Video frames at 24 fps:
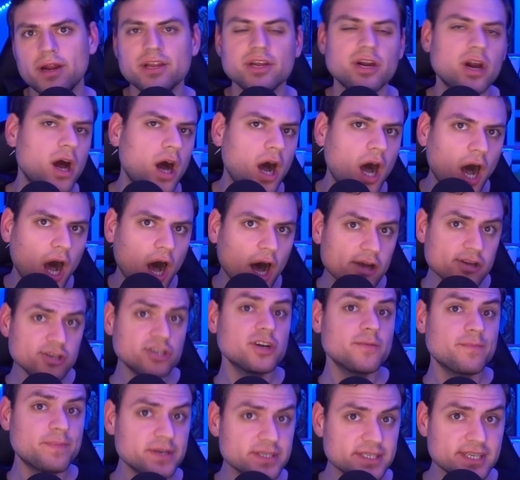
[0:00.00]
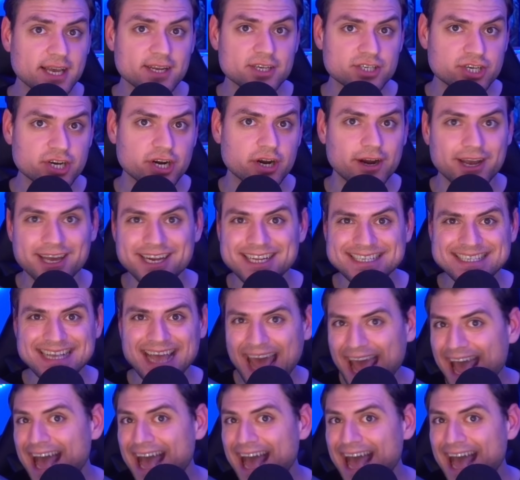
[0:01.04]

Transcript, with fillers: and you're 100% sure it is